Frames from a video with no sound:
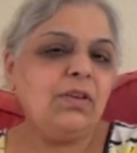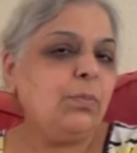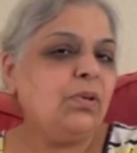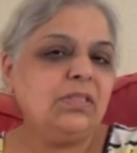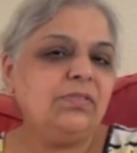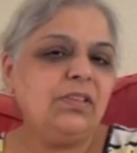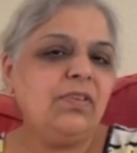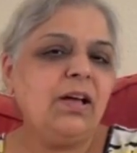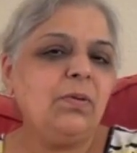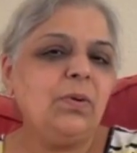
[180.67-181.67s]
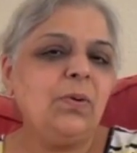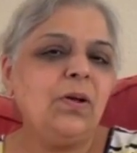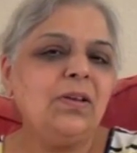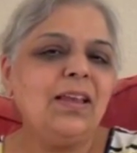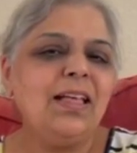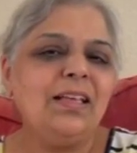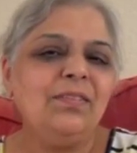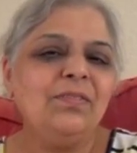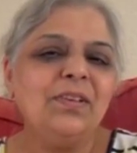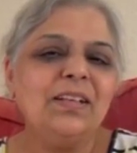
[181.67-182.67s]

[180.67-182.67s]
having a positive outlook on life.